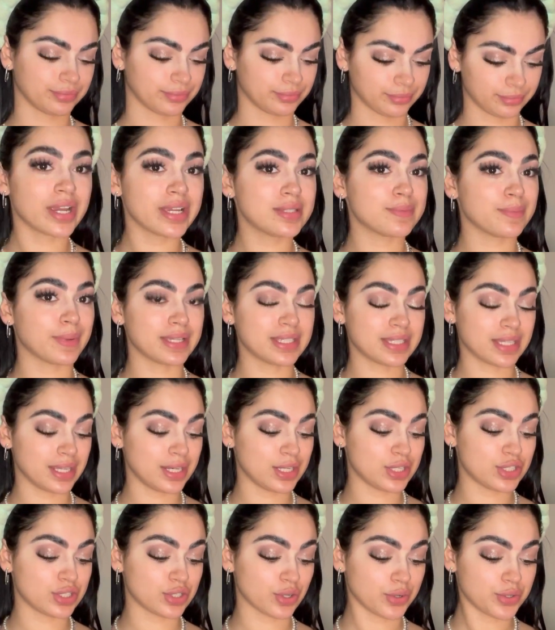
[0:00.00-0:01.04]
Guys, my skin
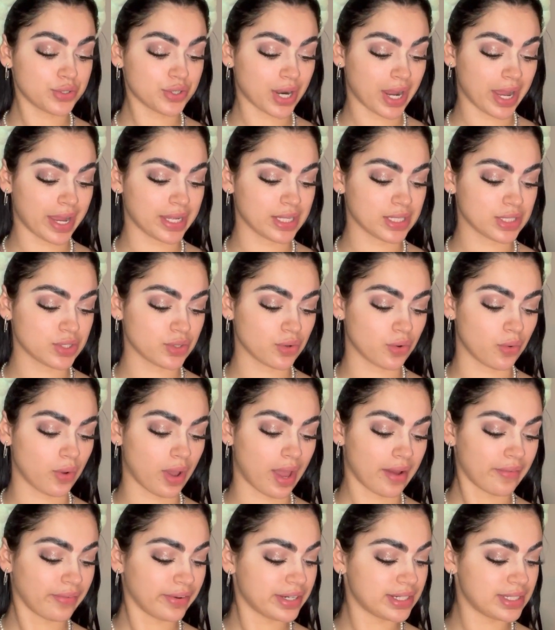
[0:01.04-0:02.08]
is so dry, so
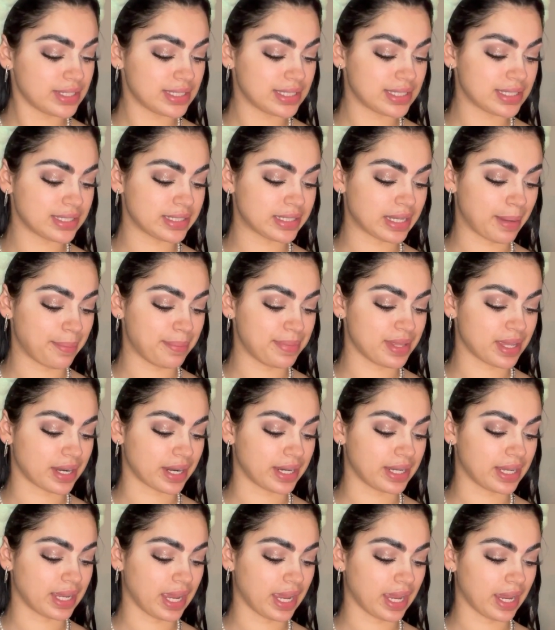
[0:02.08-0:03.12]
every step that I
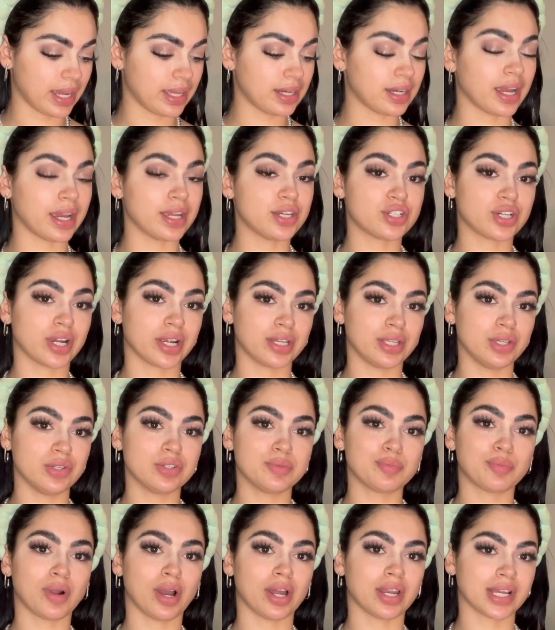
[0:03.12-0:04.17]
can, I try to use
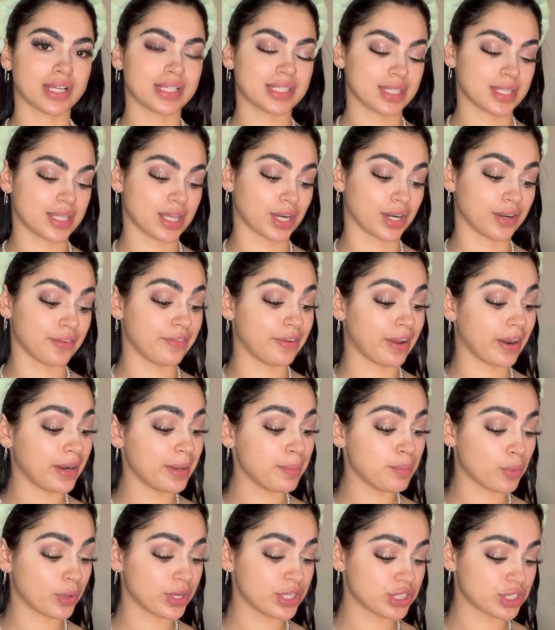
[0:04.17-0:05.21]
products that are very
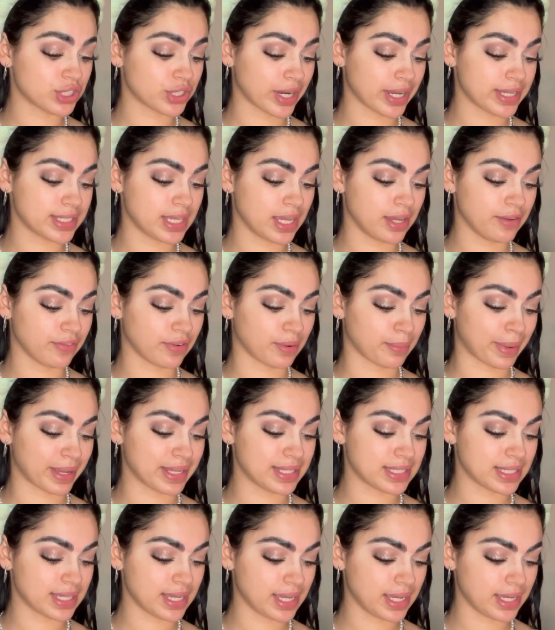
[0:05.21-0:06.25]
moisturizing for my
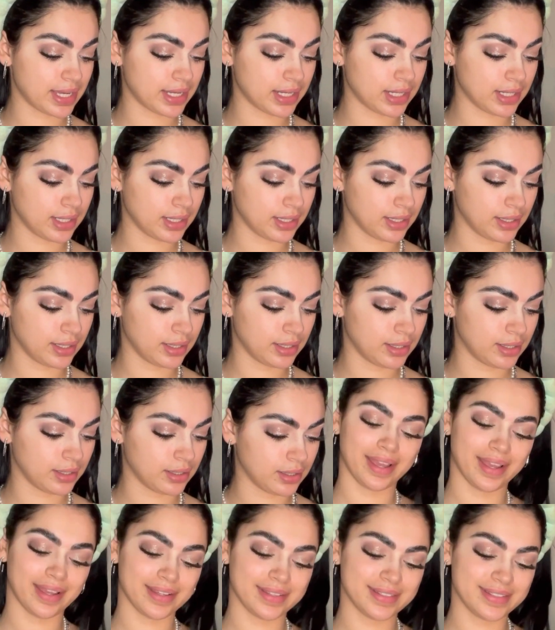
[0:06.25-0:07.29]
skin.
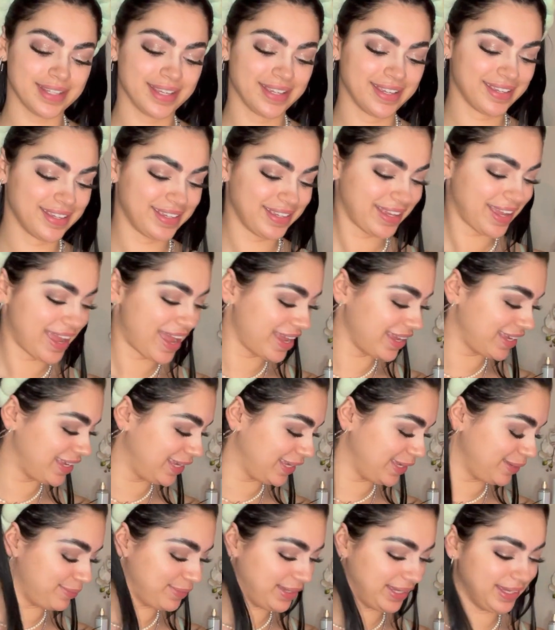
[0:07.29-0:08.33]
And hi,
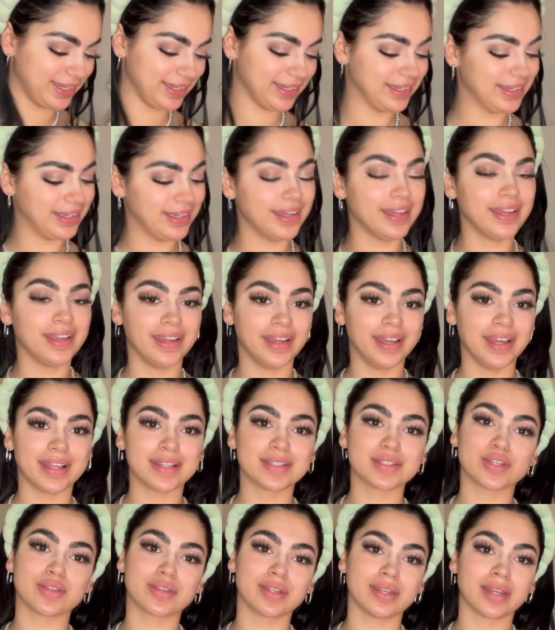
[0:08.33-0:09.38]
Himi. And
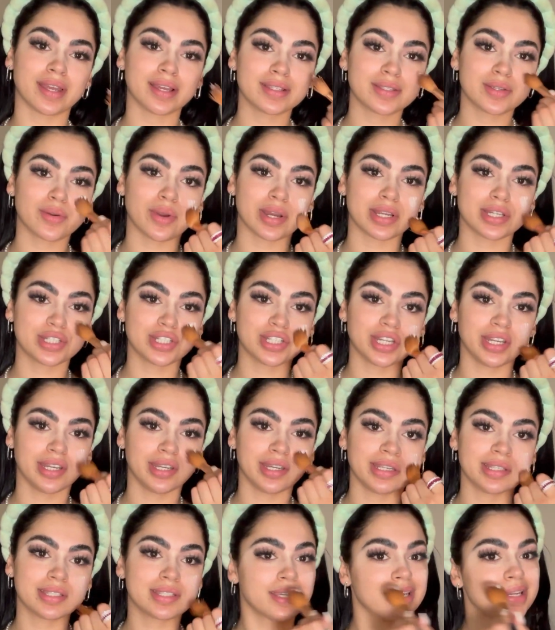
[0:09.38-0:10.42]
so the next question
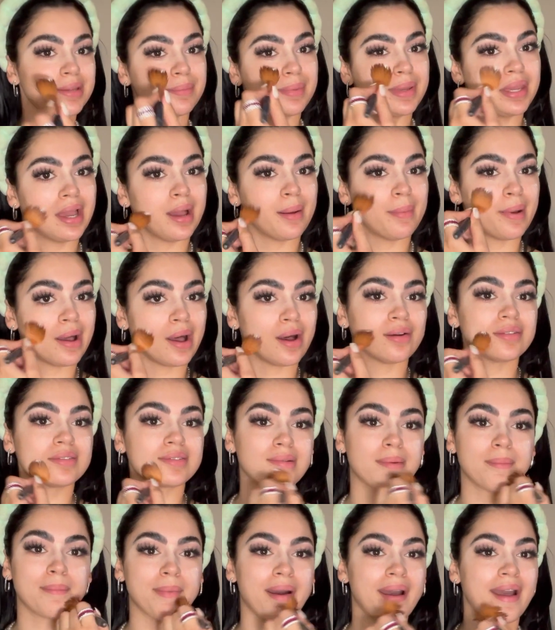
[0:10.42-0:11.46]
is going to be about
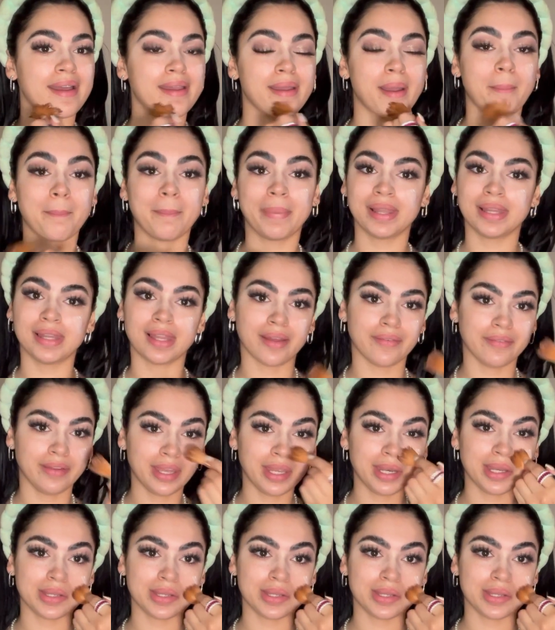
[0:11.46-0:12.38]
my beloved